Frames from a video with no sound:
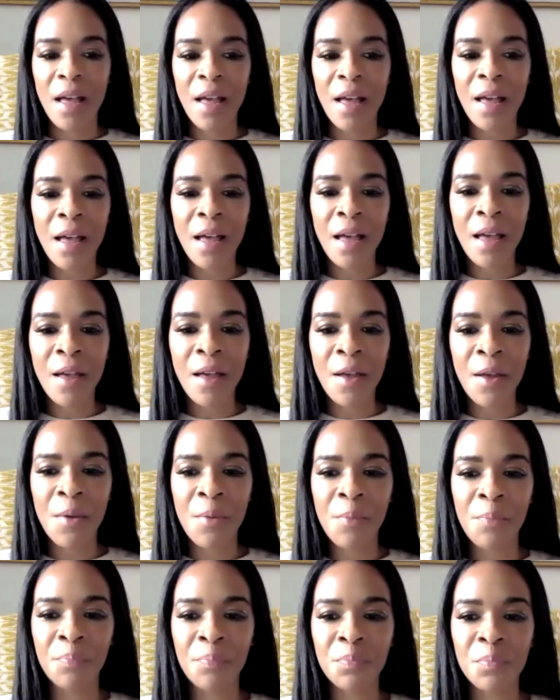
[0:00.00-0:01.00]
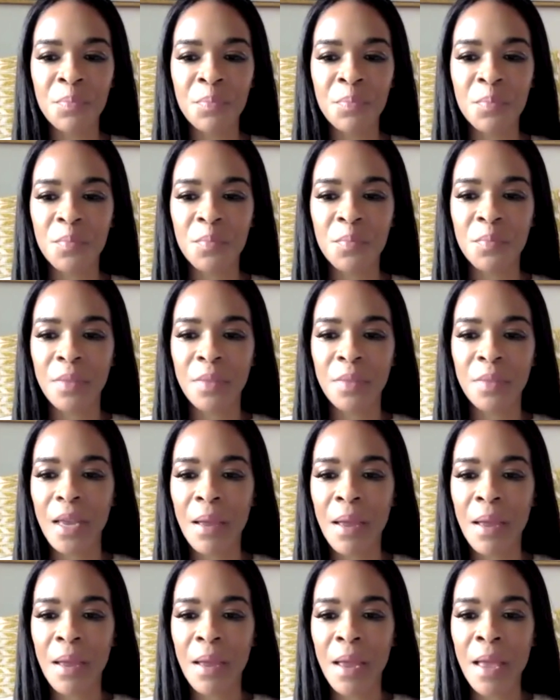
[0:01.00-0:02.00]
And
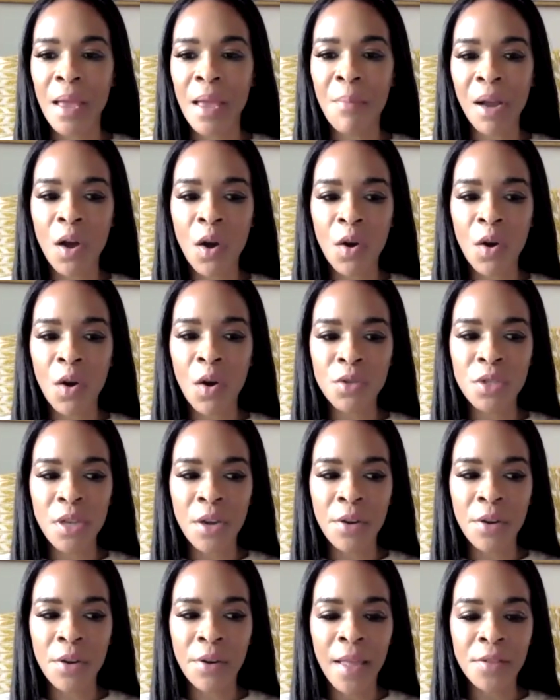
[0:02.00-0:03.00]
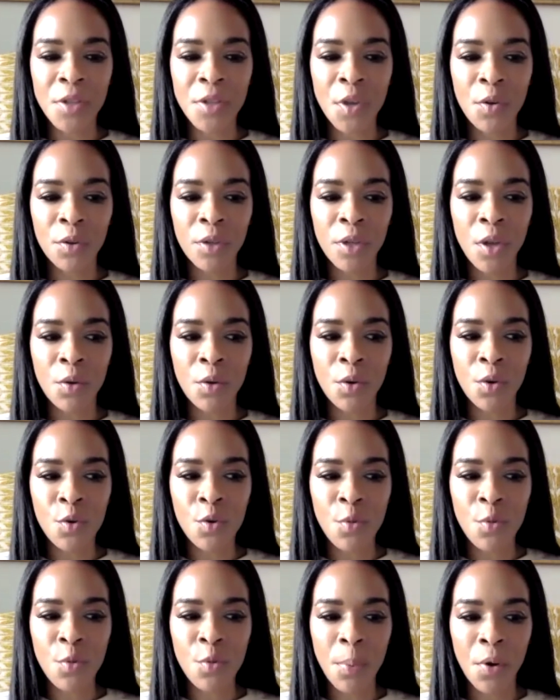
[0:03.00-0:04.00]
my co-star, Antonio
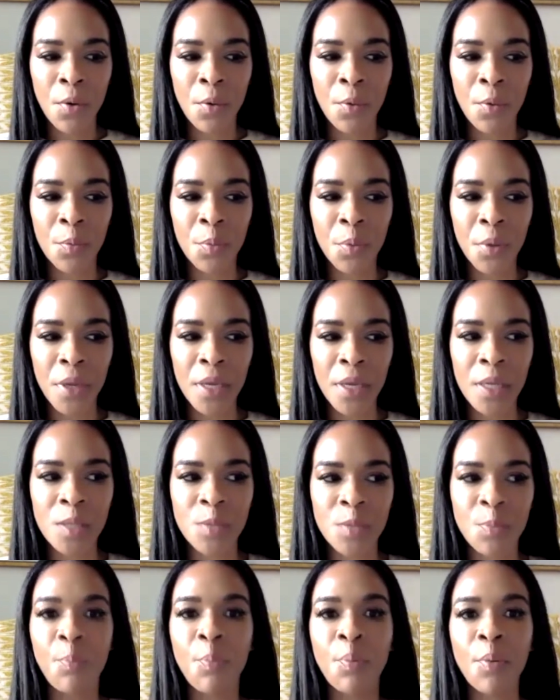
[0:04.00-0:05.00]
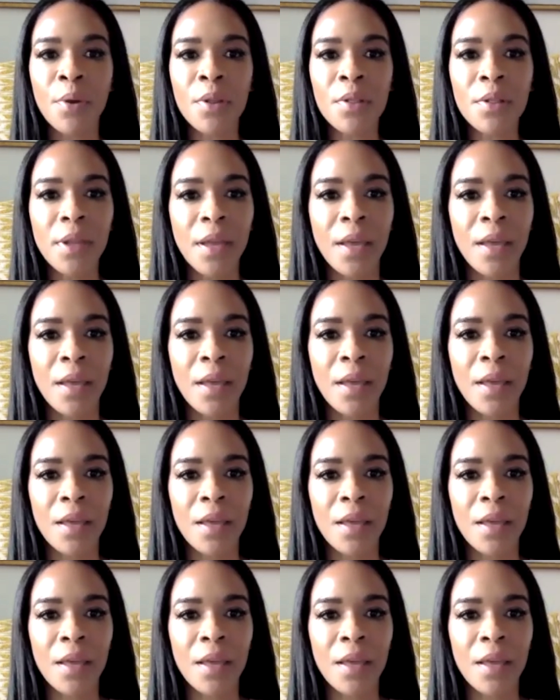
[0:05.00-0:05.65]
Cupo, is brilliant,